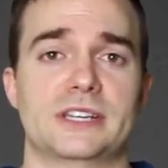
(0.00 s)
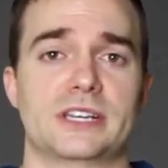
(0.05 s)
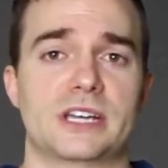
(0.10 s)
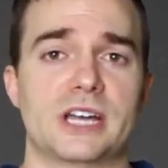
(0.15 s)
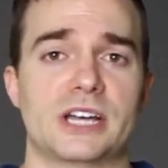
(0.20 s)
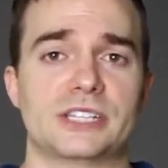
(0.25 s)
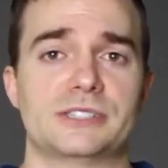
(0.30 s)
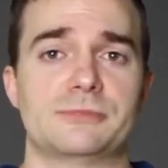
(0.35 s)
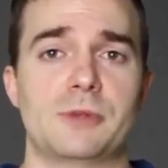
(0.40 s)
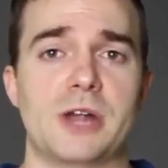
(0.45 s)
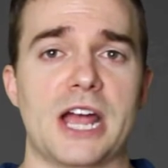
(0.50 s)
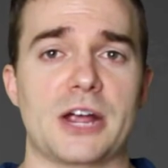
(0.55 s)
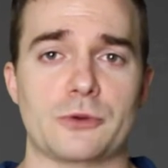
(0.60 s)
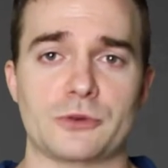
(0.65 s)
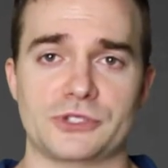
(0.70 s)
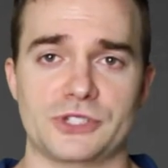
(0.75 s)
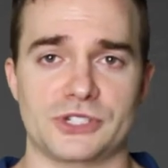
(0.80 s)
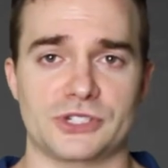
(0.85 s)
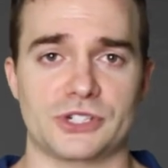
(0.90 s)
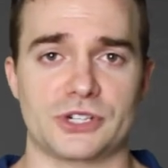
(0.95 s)
the customer
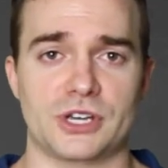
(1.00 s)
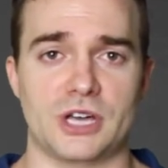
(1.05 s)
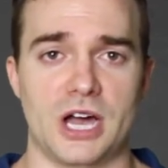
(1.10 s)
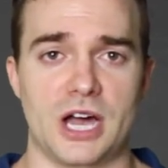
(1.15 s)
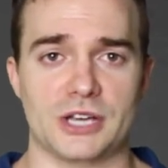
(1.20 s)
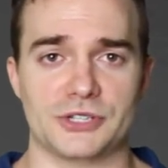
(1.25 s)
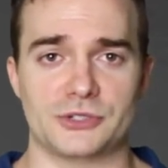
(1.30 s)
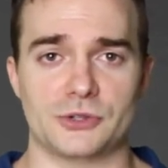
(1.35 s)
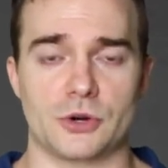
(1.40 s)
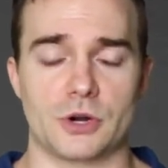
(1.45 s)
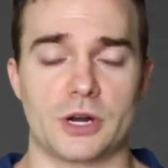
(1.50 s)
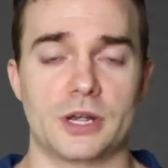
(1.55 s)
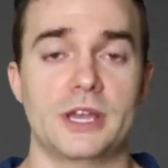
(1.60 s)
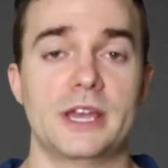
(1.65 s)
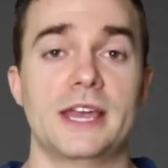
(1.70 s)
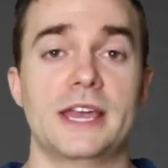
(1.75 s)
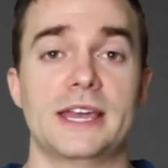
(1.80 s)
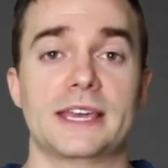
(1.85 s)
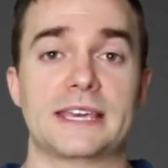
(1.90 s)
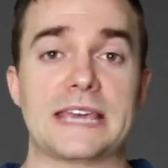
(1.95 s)
acquisition cost, or
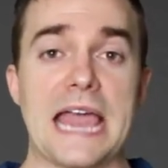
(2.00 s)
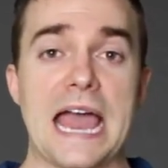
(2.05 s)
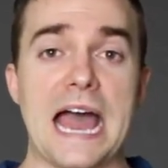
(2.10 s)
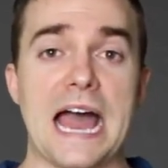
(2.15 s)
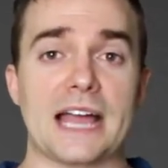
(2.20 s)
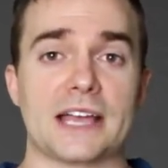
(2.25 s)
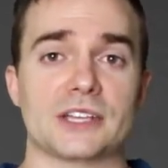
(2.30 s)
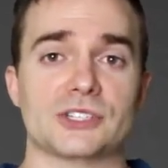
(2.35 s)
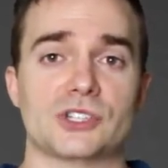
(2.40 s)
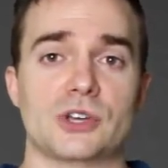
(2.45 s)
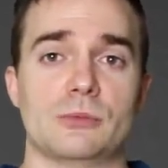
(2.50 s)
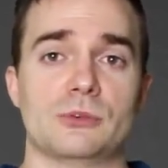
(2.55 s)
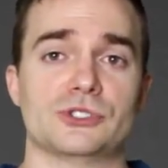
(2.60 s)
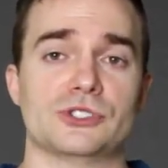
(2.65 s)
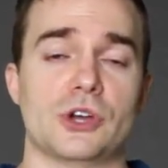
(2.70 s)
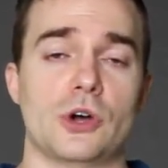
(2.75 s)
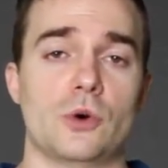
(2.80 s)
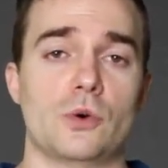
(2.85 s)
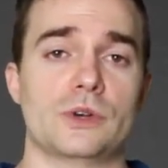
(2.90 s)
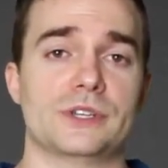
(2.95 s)
CAC, is
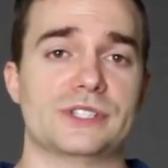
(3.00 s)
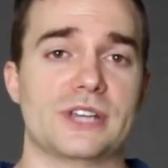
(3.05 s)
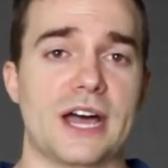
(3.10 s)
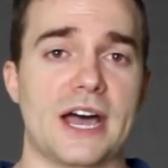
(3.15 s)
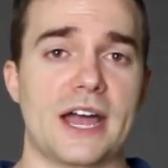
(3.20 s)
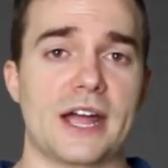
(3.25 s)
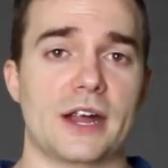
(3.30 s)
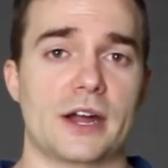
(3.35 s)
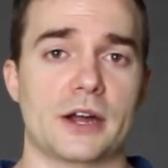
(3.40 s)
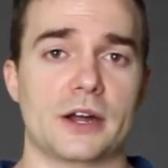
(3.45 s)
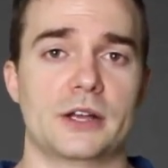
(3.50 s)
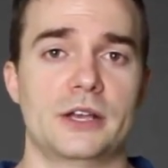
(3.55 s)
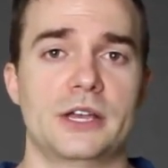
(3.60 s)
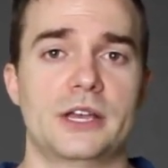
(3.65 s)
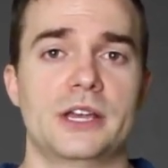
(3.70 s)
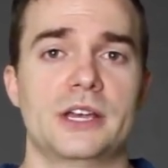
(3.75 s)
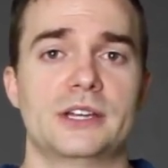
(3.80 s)
almost always higher.